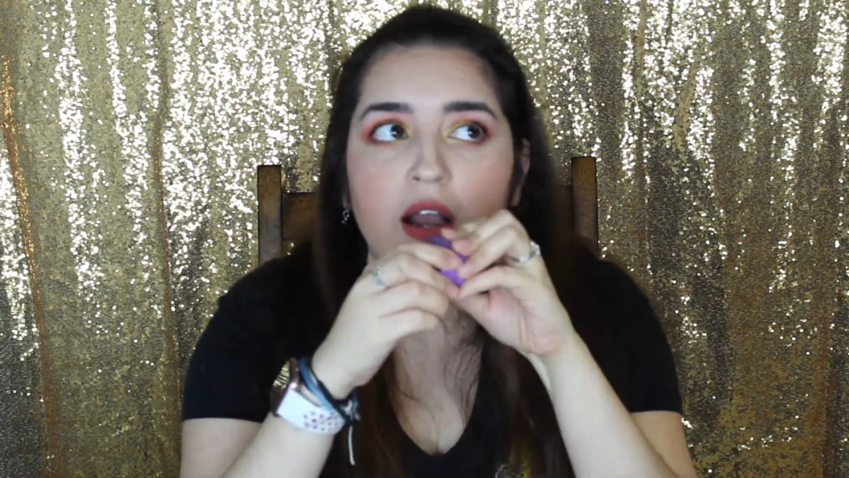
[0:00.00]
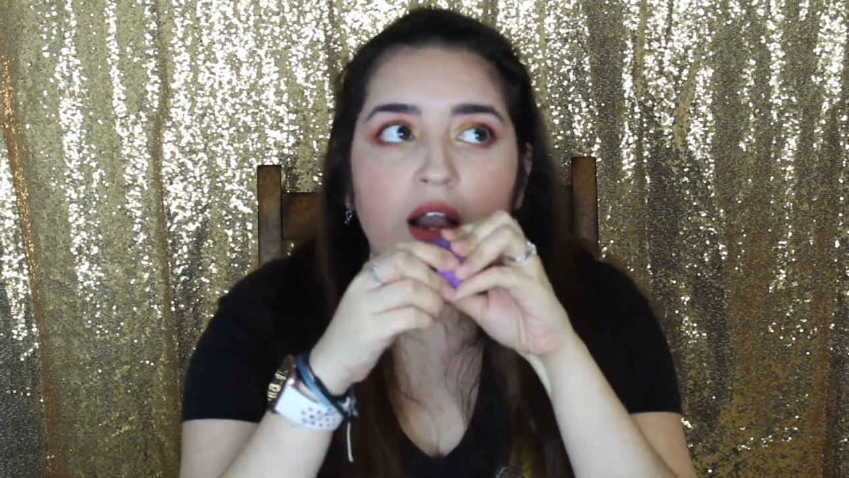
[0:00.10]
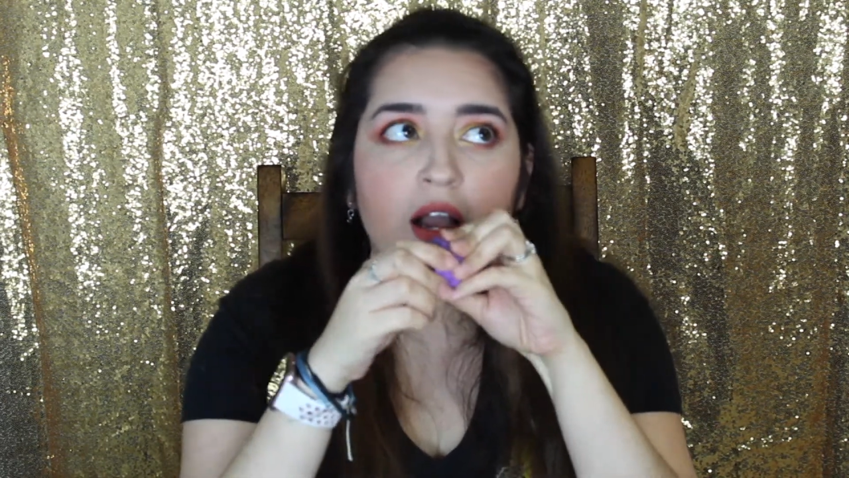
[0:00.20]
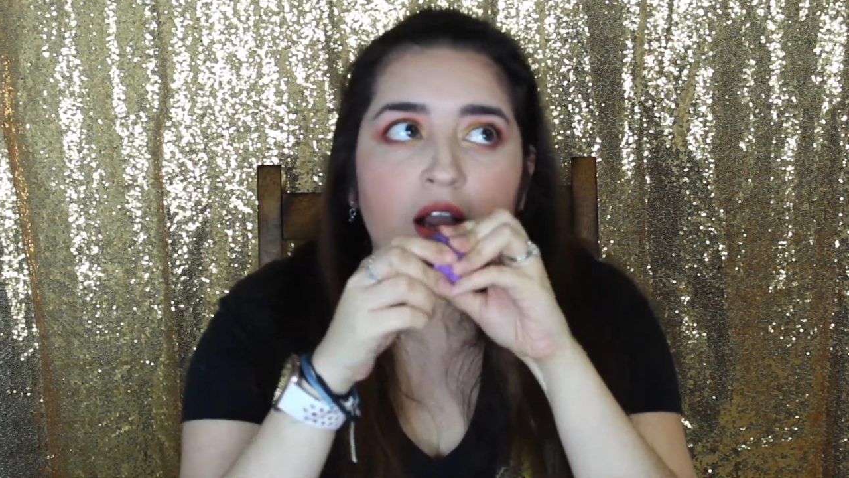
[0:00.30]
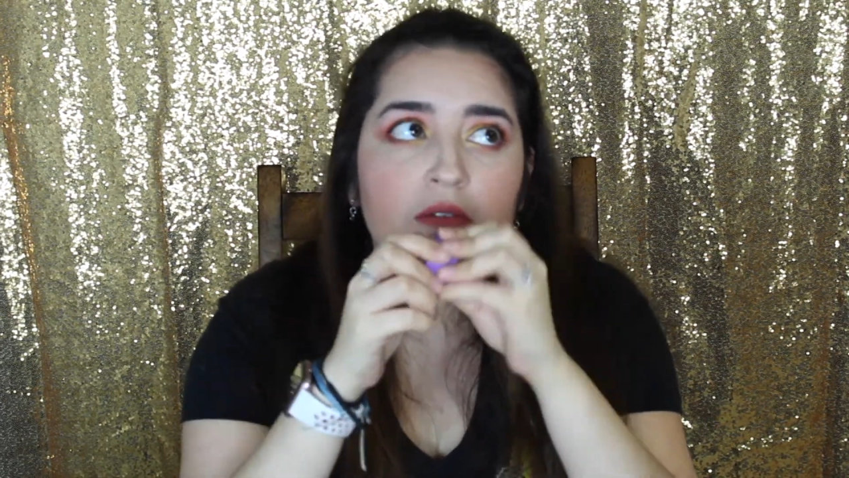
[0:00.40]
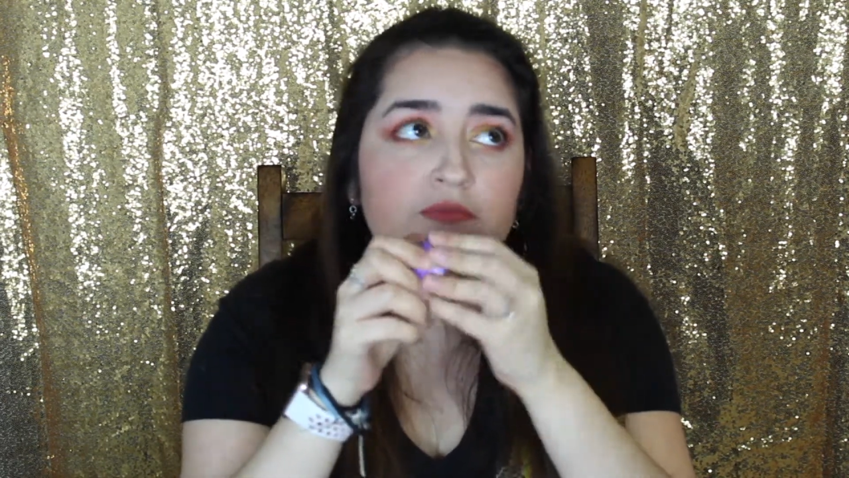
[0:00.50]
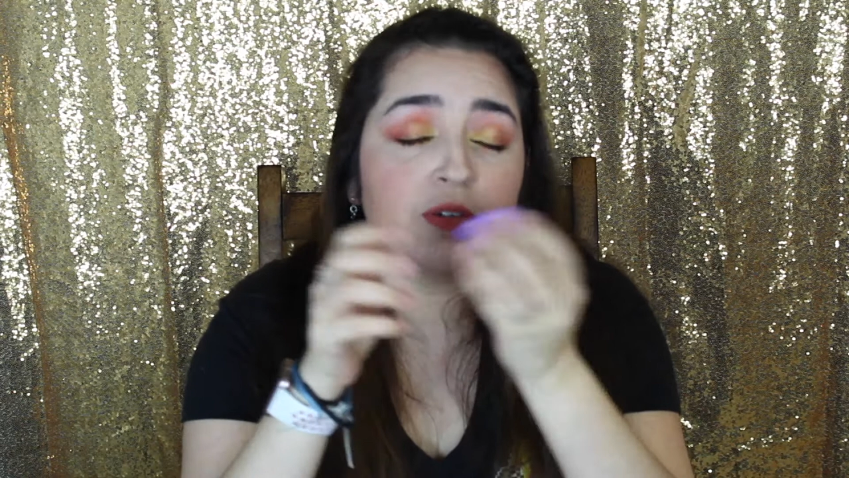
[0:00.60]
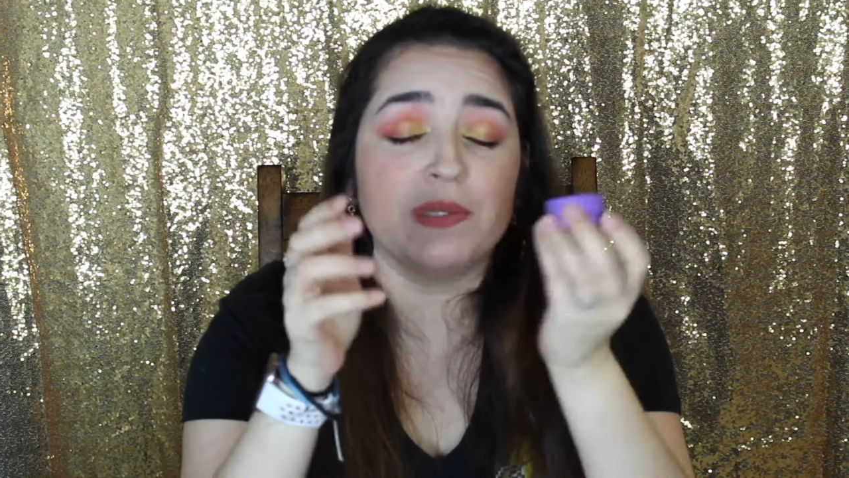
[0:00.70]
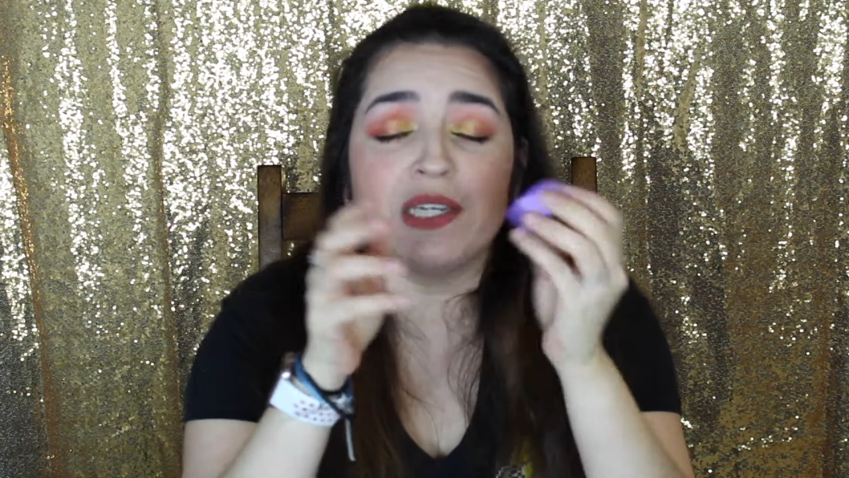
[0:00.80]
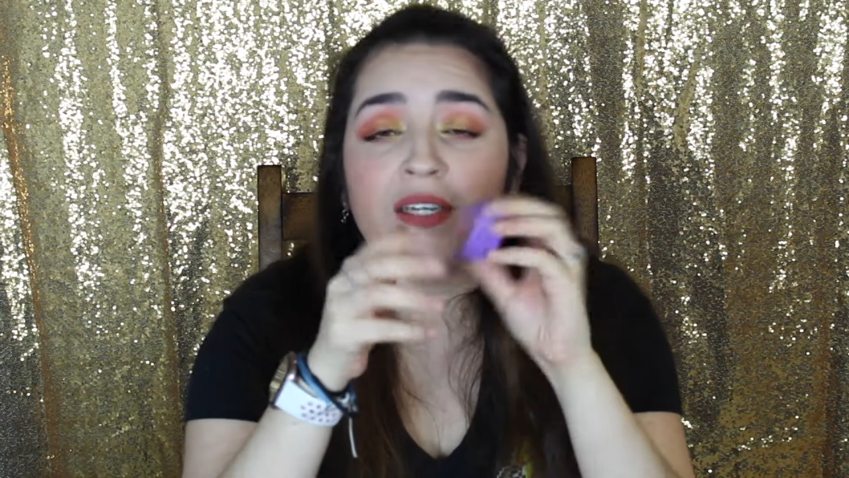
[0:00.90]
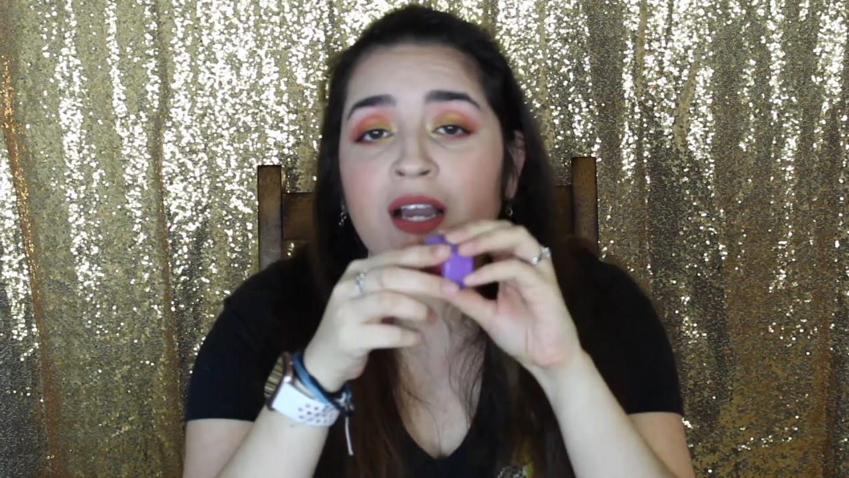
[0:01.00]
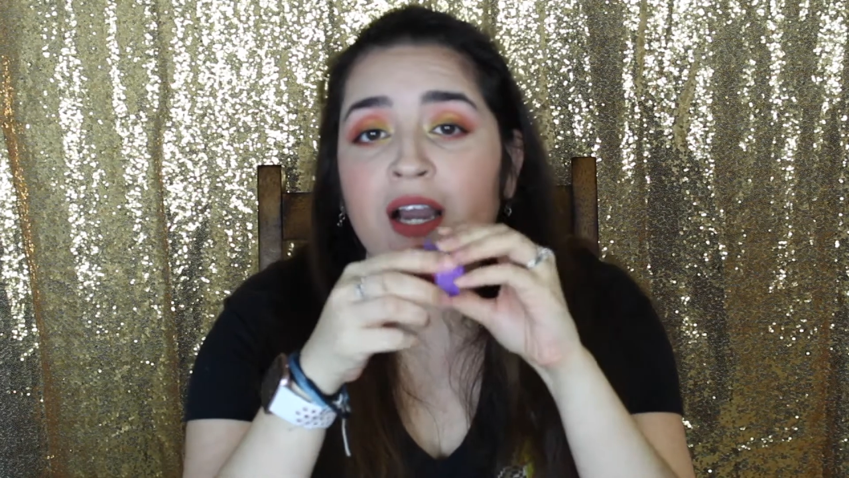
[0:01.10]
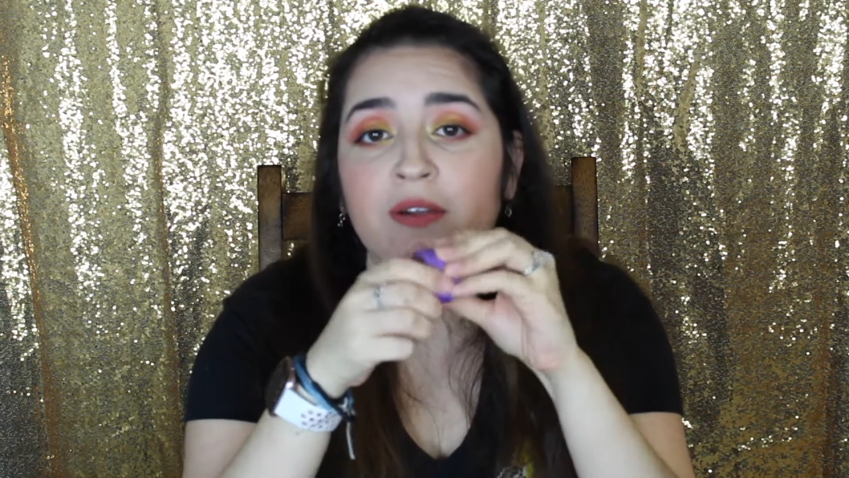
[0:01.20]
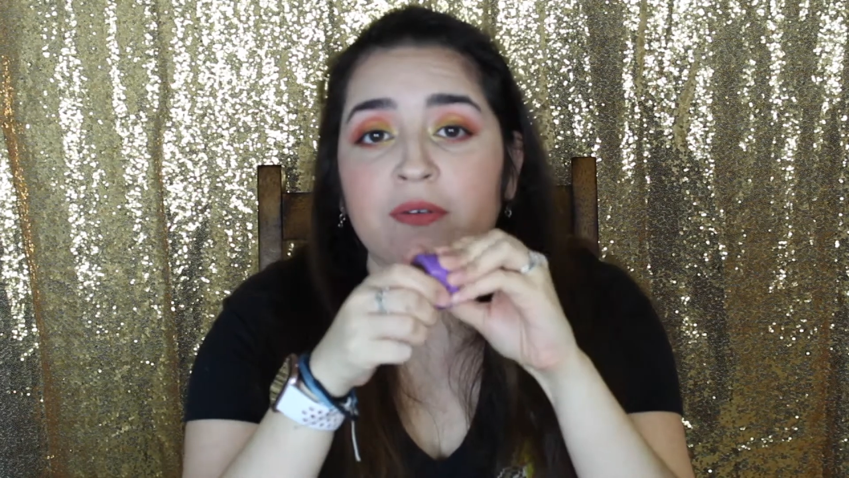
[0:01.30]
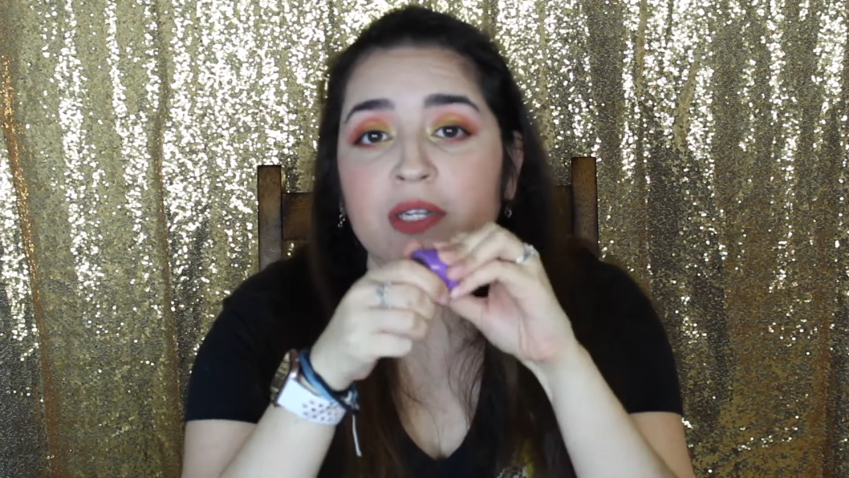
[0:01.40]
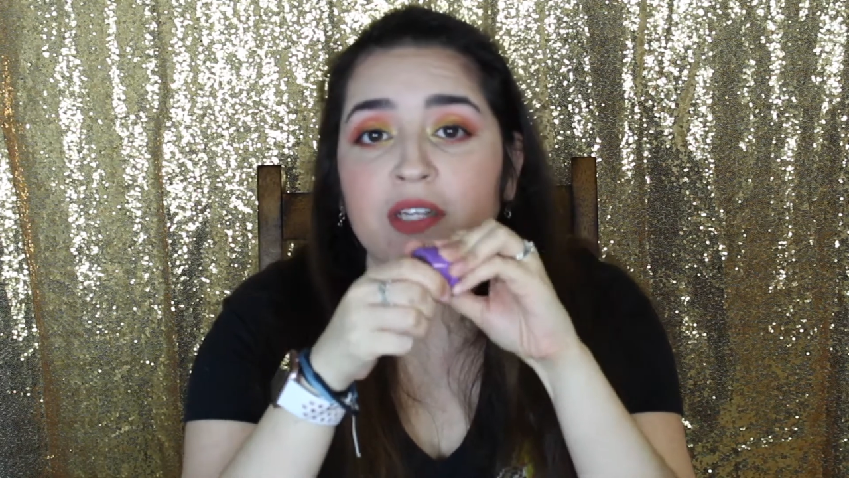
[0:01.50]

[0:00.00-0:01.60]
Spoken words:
For me, I really